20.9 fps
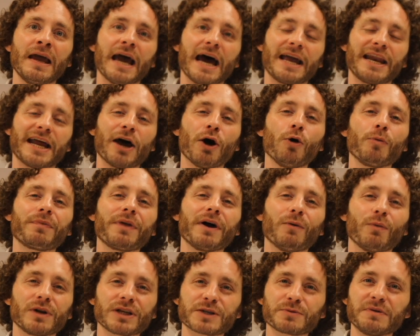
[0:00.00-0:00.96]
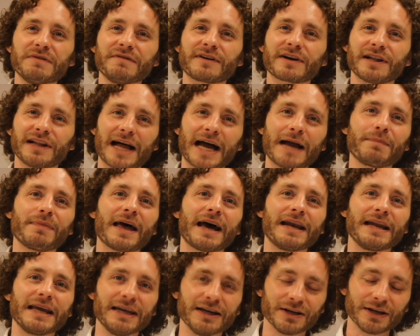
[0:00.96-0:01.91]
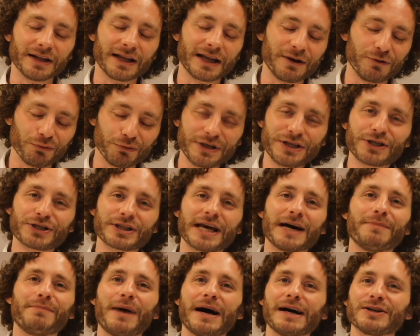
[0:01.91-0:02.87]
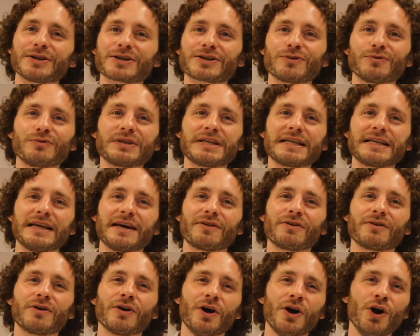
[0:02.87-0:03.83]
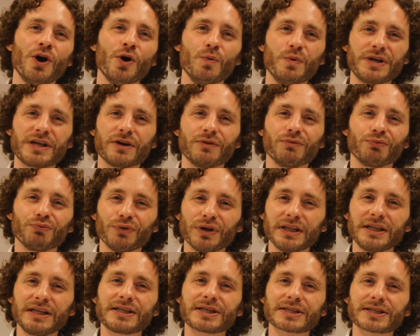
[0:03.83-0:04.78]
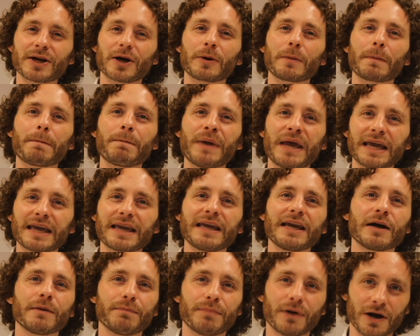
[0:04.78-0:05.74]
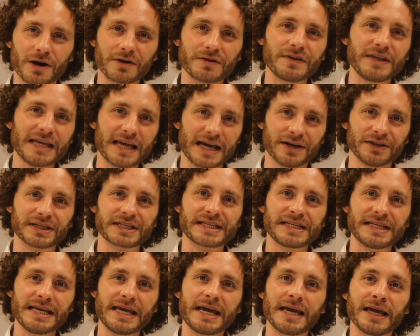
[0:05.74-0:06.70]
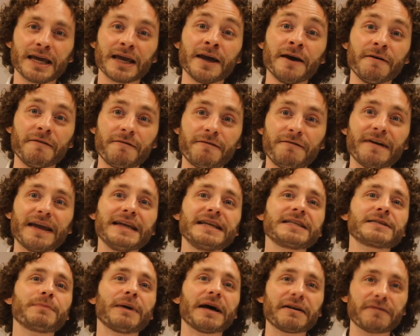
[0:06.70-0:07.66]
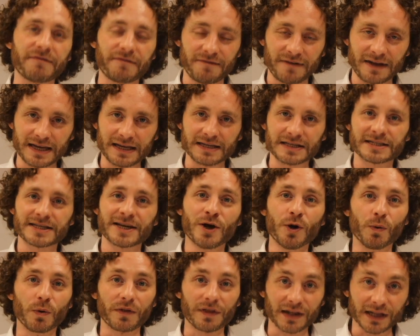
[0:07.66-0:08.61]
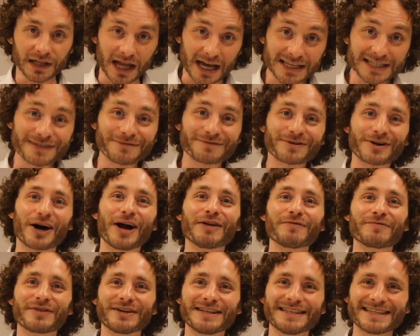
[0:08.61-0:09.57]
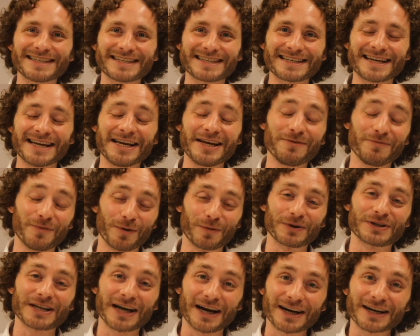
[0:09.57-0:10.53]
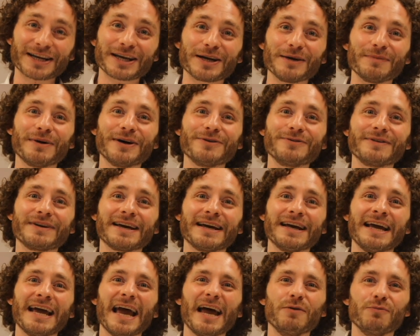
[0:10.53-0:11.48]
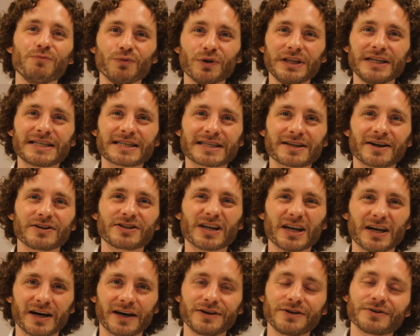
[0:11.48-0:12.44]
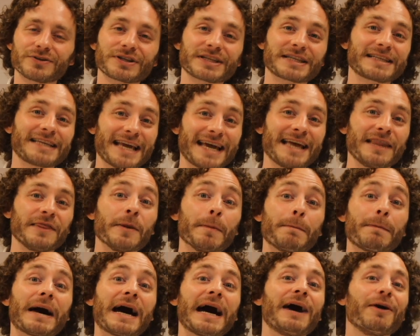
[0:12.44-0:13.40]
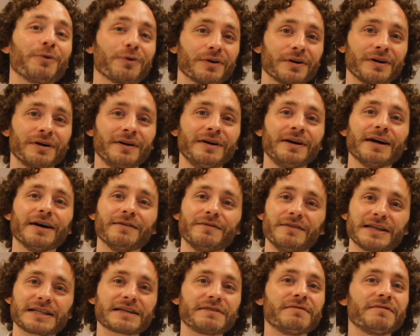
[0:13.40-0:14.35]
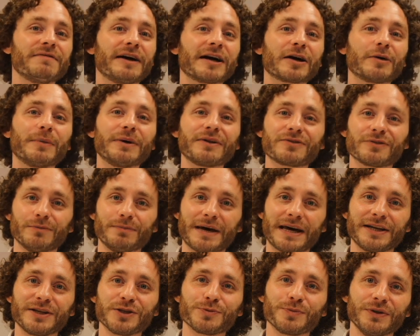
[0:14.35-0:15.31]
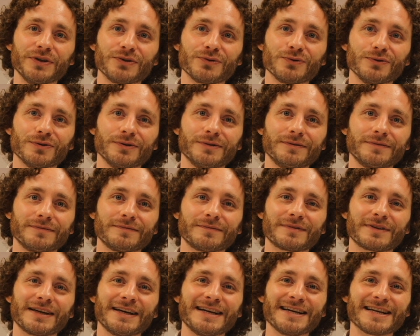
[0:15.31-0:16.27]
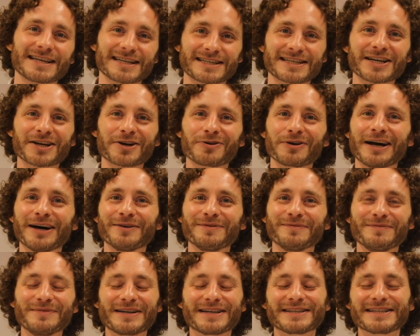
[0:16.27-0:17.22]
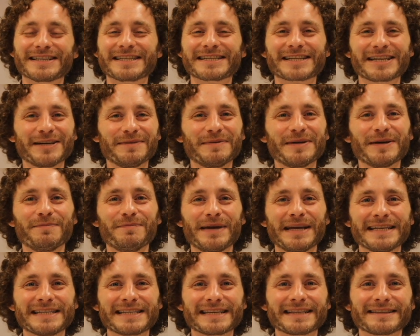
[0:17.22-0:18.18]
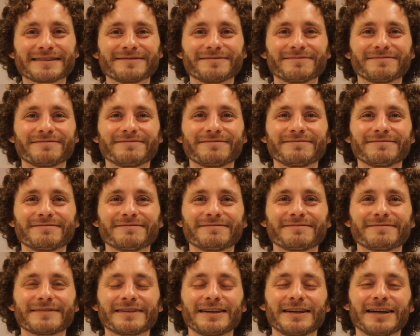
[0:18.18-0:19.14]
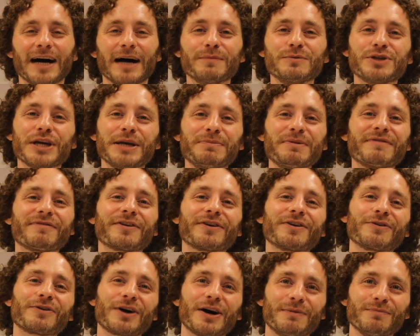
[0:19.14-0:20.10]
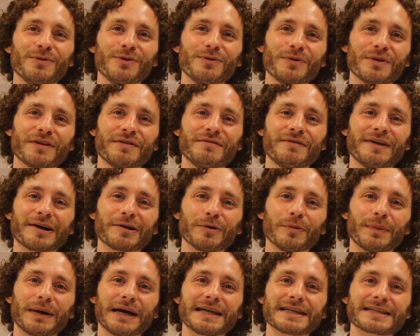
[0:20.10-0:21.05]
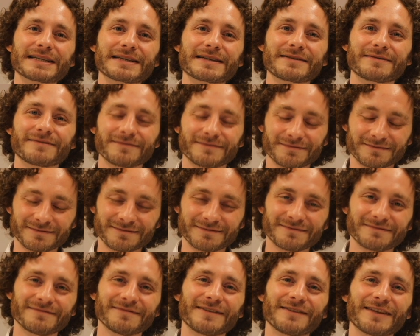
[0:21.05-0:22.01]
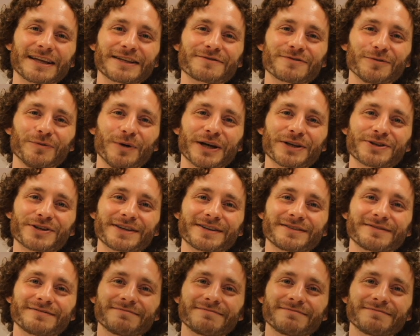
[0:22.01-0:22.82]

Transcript: And I hope that once we've climbed that hill and reached that milestone together, we can really start picking apart the LCA, phase by phase, with lots of confidence in what we're talking about, and really start to understand the power of this environmental management tool. Stick around, because it's going to be amazing. I'm Jamie Friend-Ocumbo with Enviropass. Thanks for watching.